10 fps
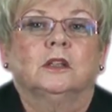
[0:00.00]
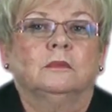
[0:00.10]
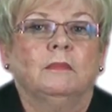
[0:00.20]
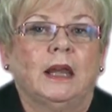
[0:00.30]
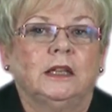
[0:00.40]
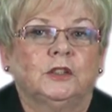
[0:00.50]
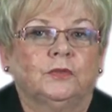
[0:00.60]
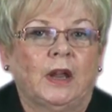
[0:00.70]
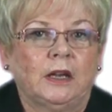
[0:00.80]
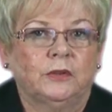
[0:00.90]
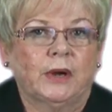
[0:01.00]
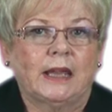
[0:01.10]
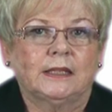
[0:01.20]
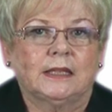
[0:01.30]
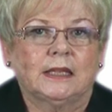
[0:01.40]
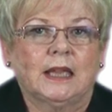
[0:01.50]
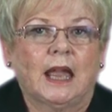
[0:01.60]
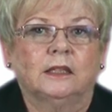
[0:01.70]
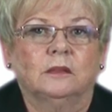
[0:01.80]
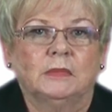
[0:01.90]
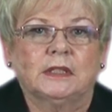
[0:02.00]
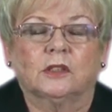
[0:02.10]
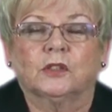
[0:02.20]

to manage fundraising and the Miss